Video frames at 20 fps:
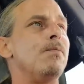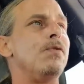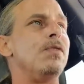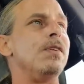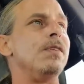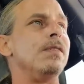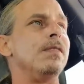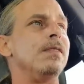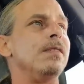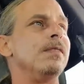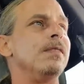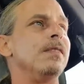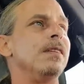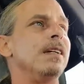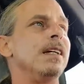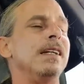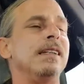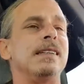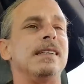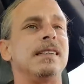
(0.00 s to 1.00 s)
dude,
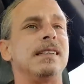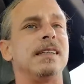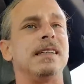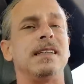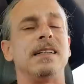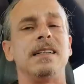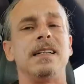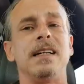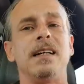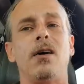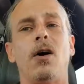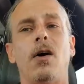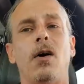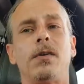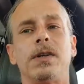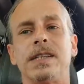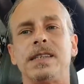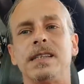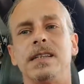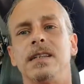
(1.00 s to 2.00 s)
it's all
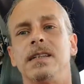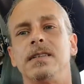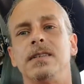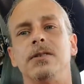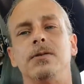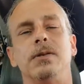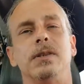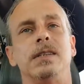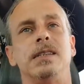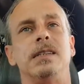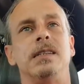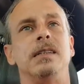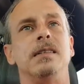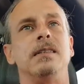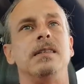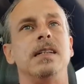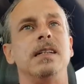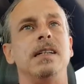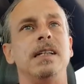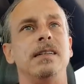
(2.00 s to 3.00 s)
it's going to do is
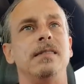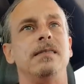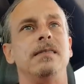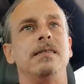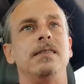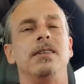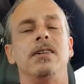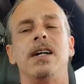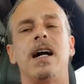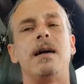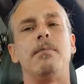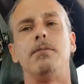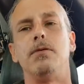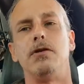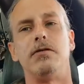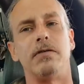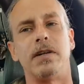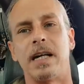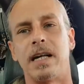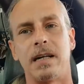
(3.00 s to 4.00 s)
you're not
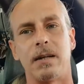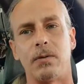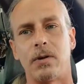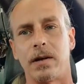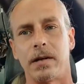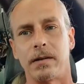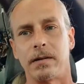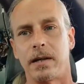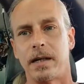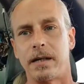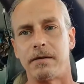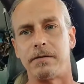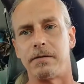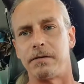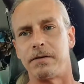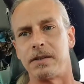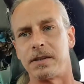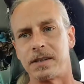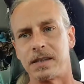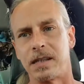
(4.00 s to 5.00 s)
moving anywhere in life if
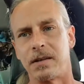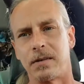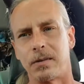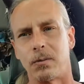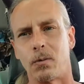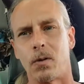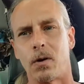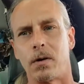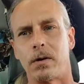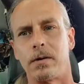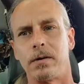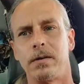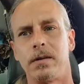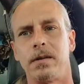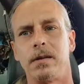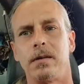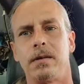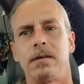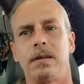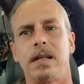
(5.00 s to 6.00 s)
you're selling water you
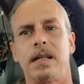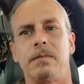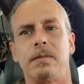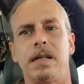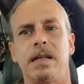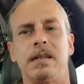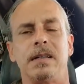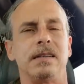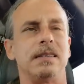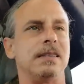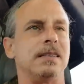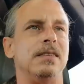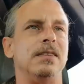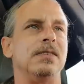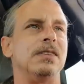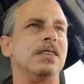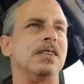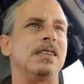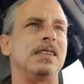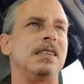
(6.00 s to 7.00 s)
know what i mean it's you're
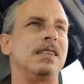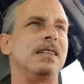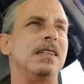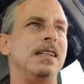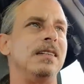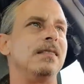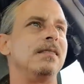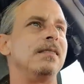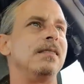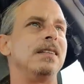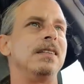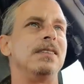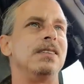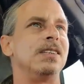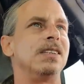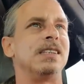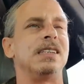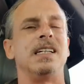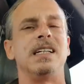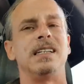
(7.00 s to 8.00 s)
just you're
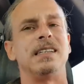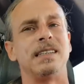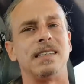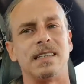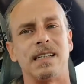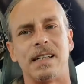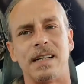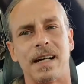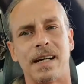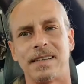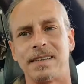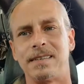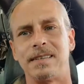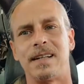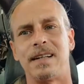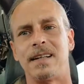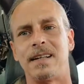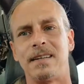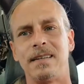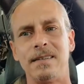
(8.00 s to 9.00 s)
just getting to the next
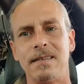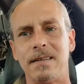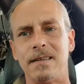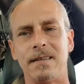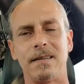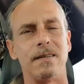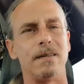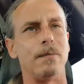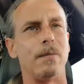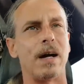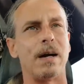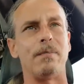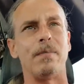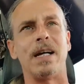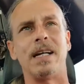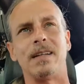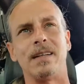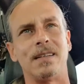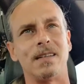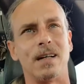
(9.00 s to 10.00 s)
day uh, you might
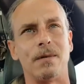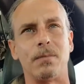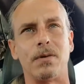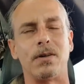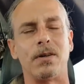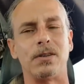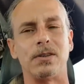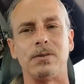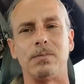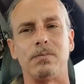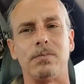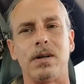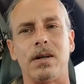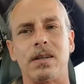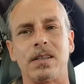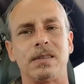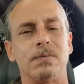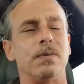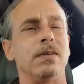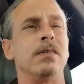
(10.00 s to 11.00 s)
make a couple hundred
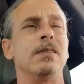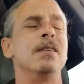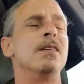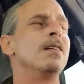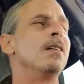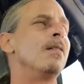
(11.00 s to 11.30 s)
bucks but